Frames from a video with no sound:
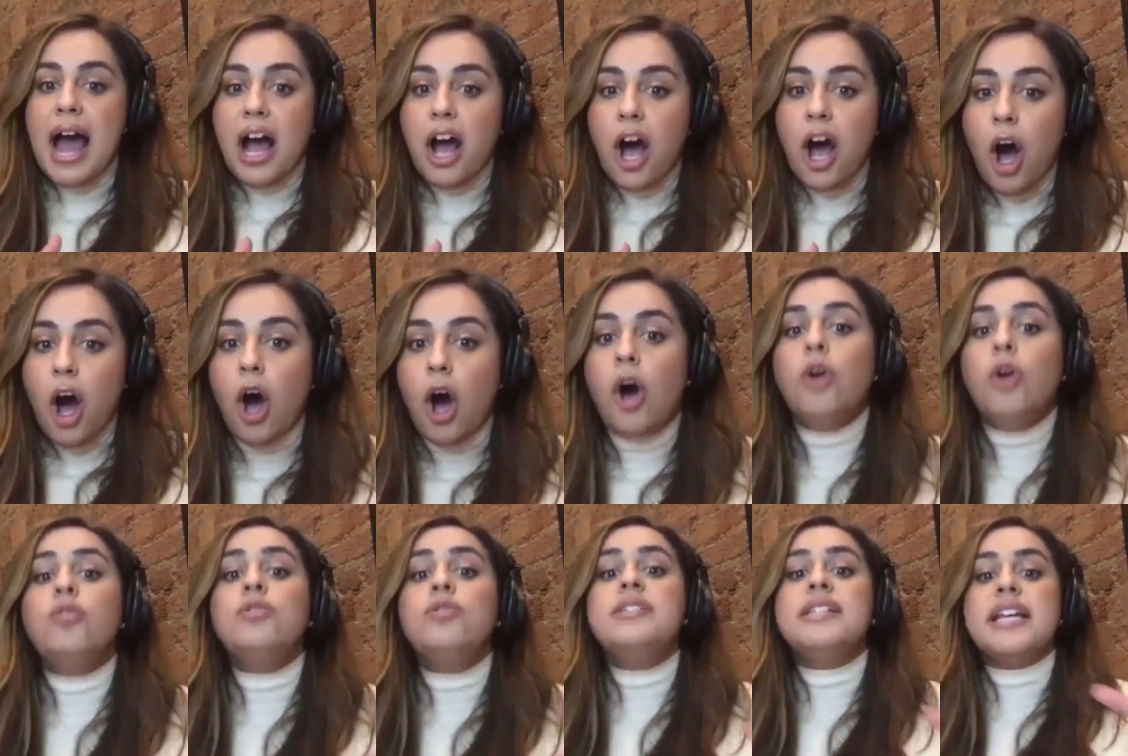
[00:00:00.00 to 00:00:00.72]

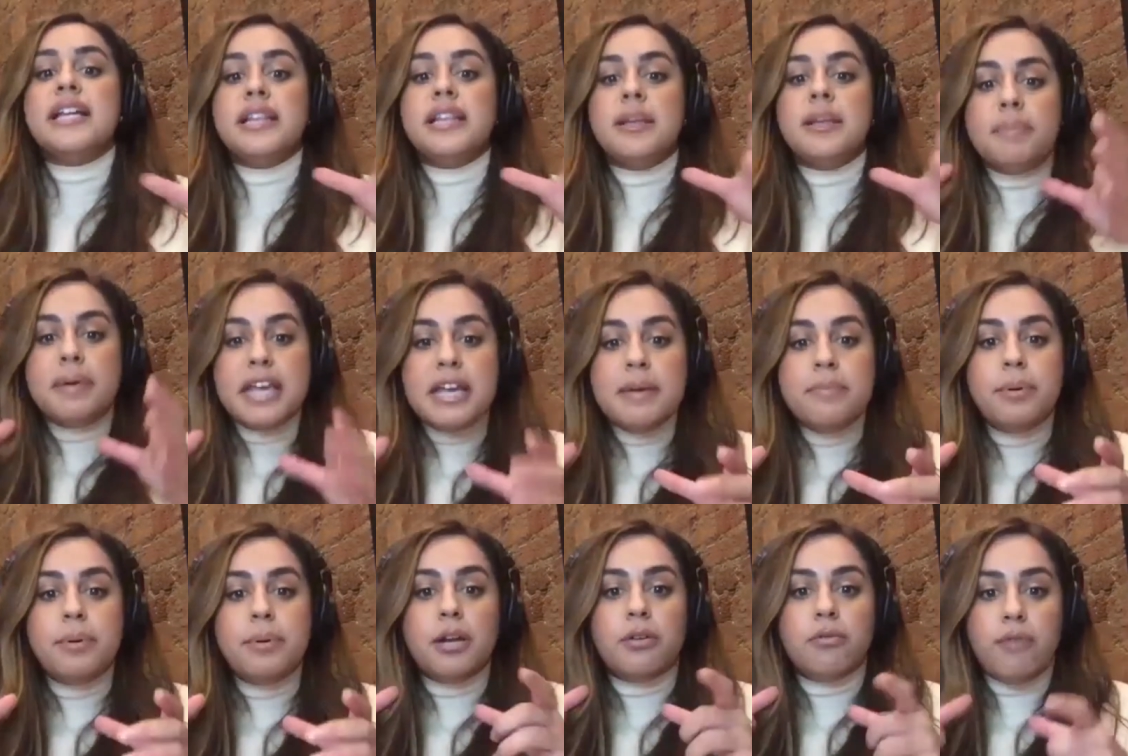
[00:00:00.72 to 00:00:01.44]
holding the
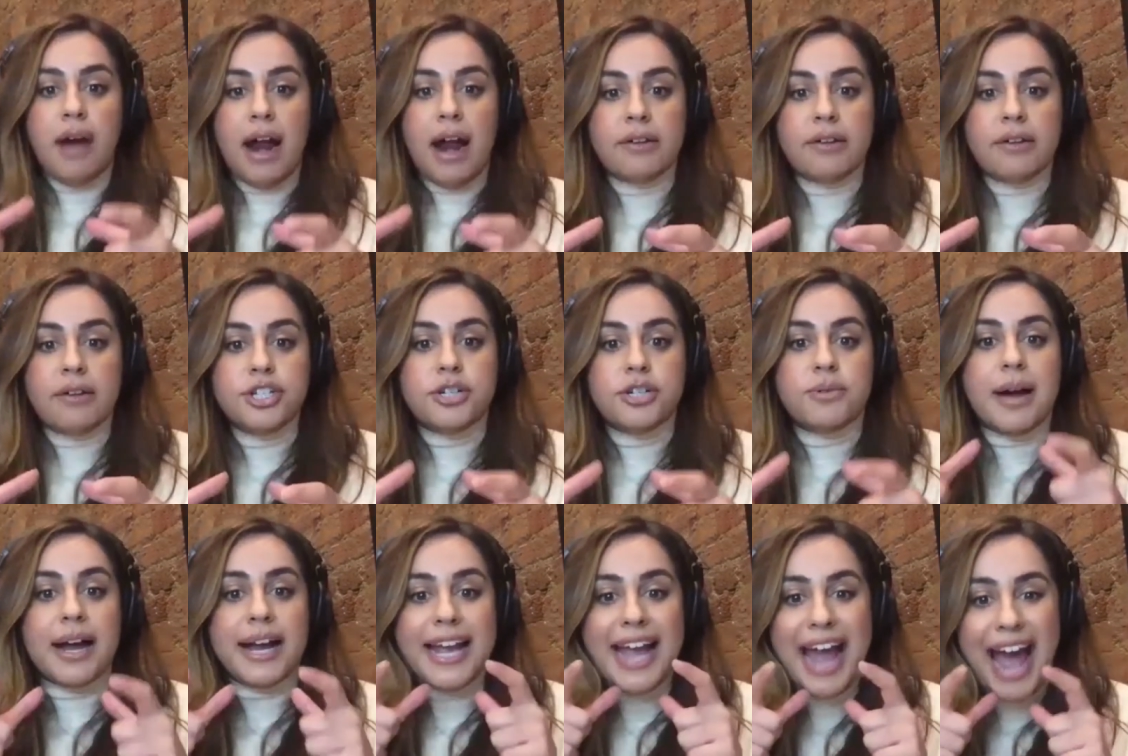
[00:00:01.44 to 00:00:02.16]
people around
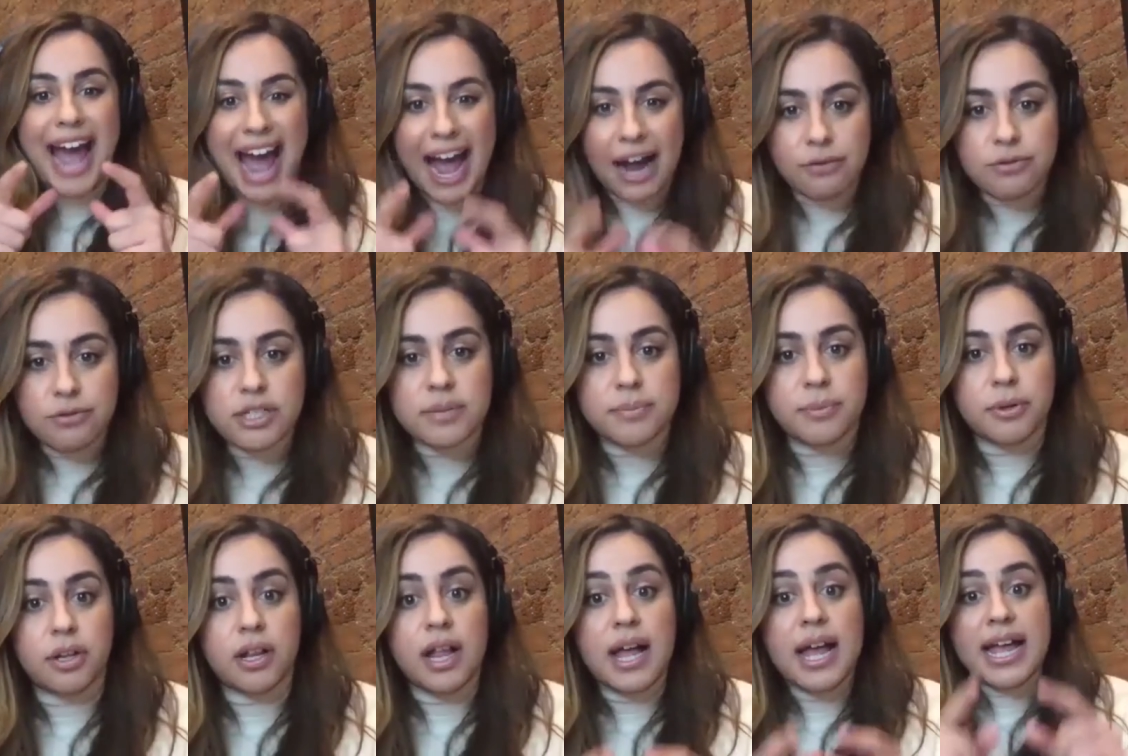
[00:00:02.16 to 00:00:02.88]
you
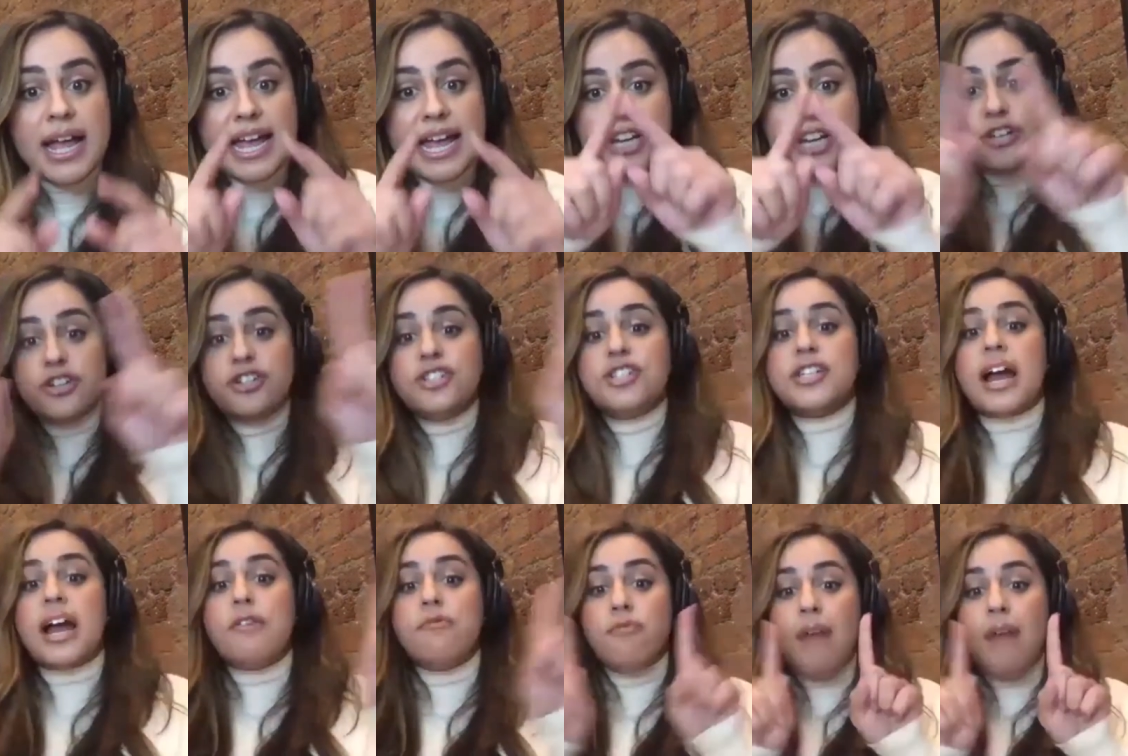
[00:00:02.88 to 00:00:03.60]
accountable in your
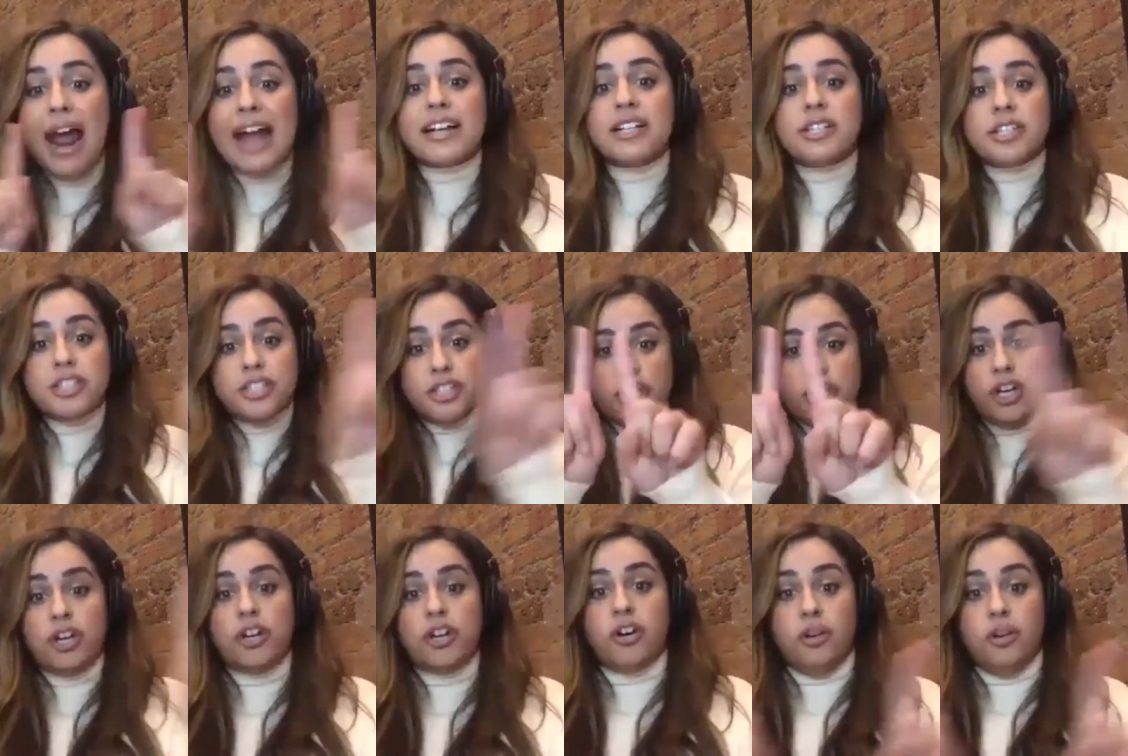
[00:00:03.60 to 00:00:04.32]
direct
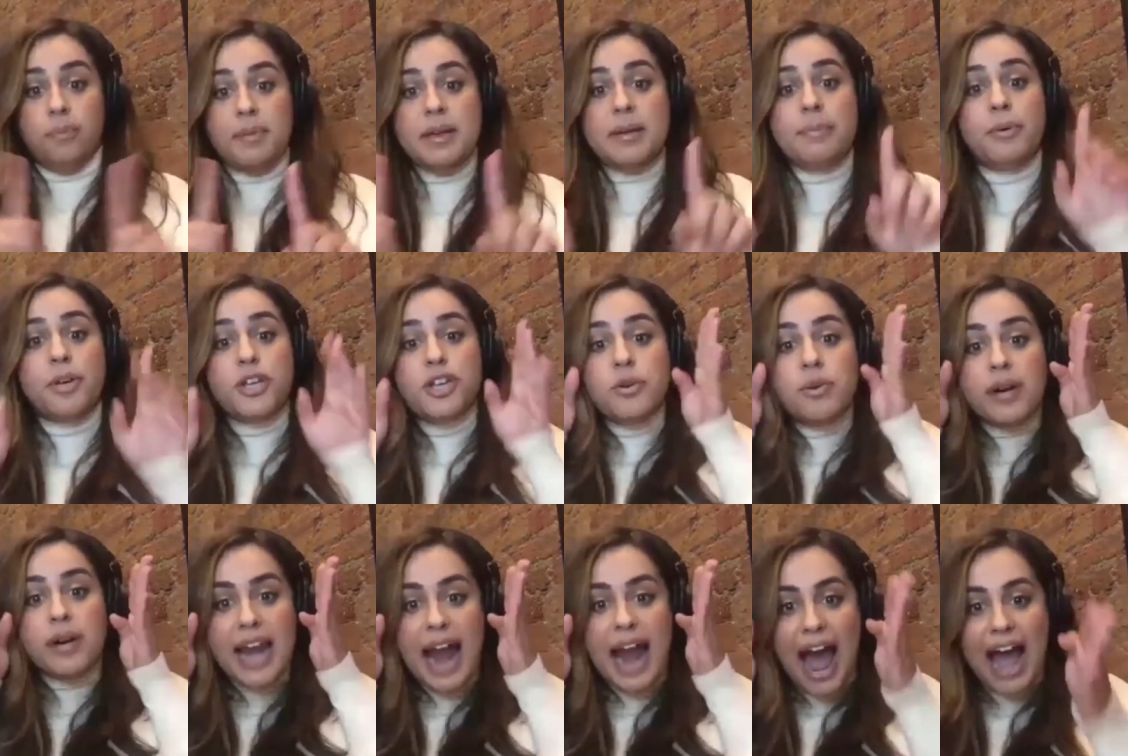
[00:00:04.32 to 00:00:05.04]
circle, people you
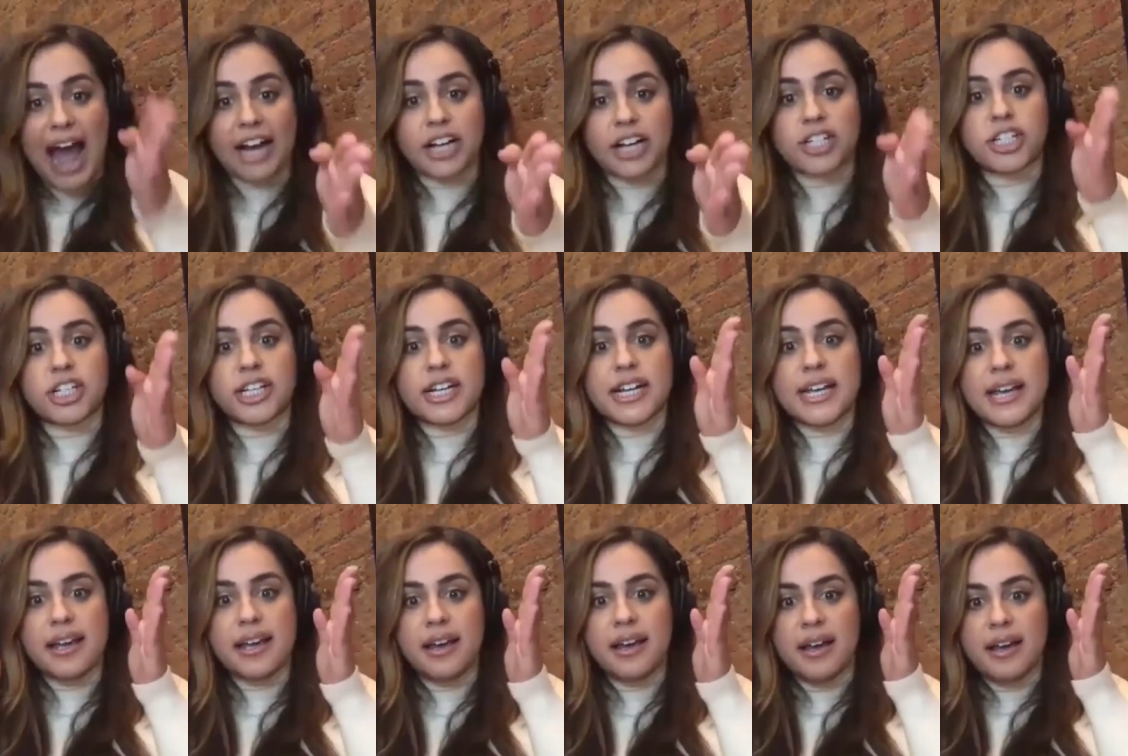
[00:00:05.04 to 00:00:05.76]
can
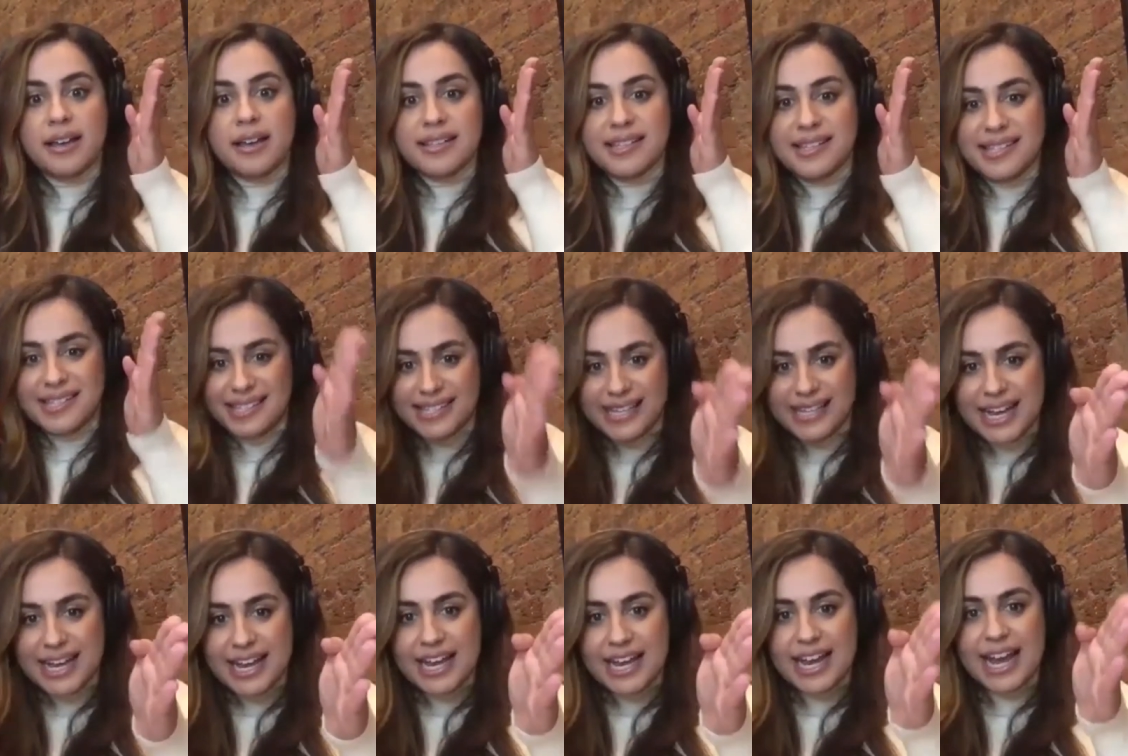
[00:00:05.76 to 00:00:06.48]
actually
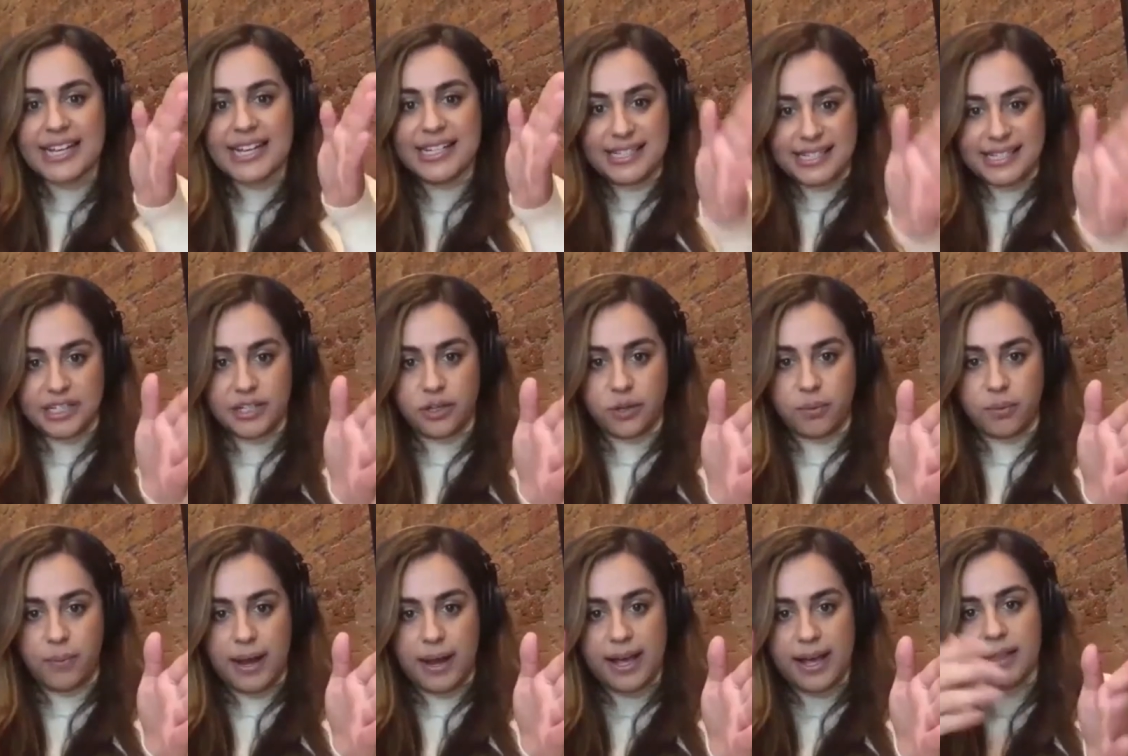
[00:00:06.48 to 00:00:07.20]
see and
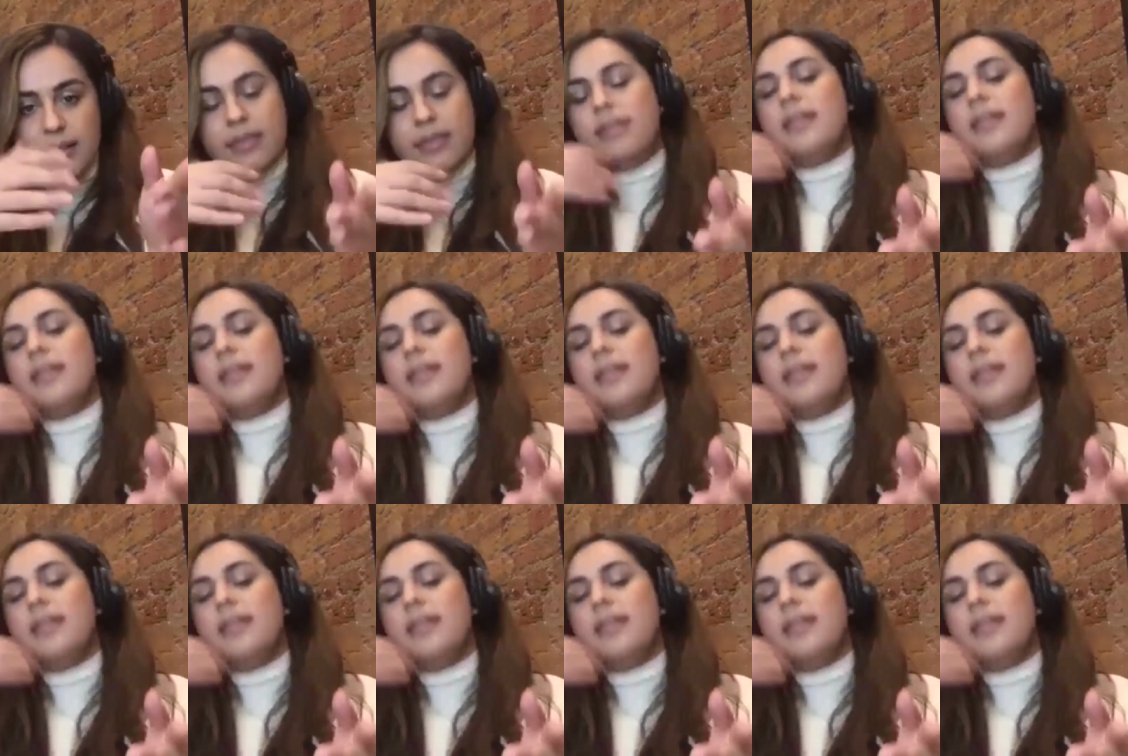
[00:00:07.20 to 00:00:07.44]
deal with.